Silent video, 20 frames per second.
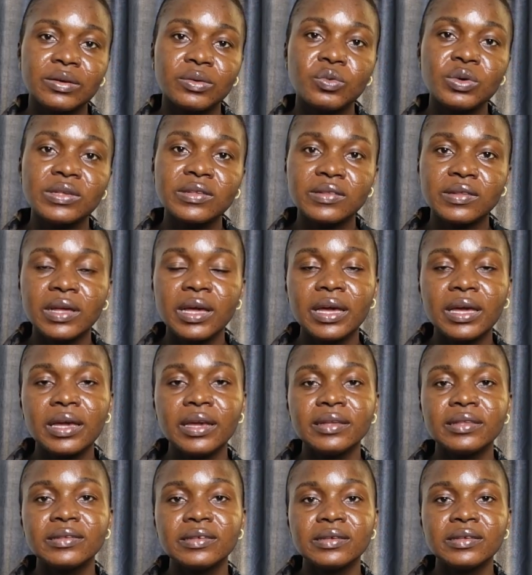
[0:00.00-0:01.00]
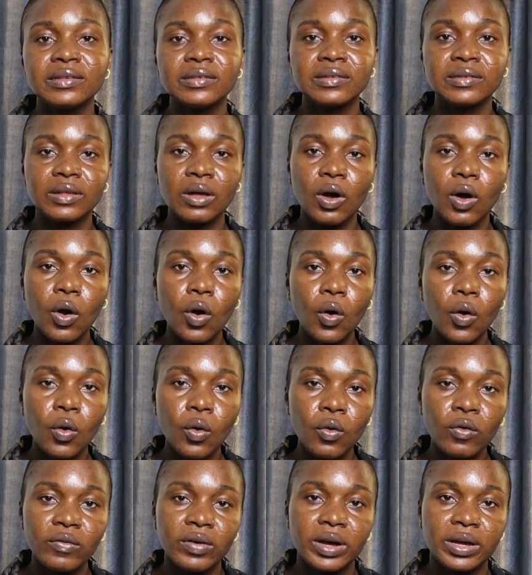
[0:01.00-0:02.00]
we say it is
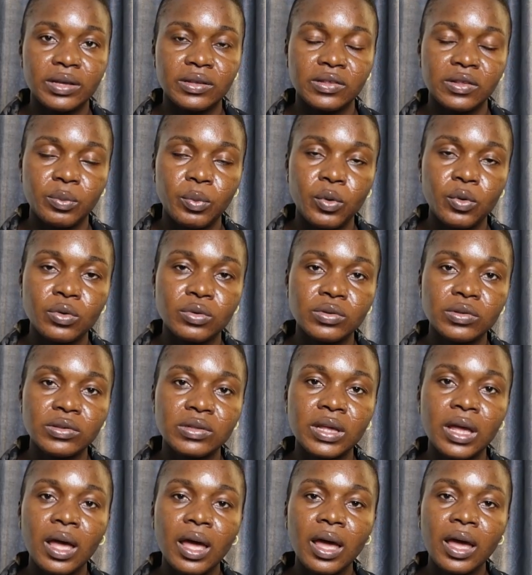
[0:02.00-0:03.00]
overexposed.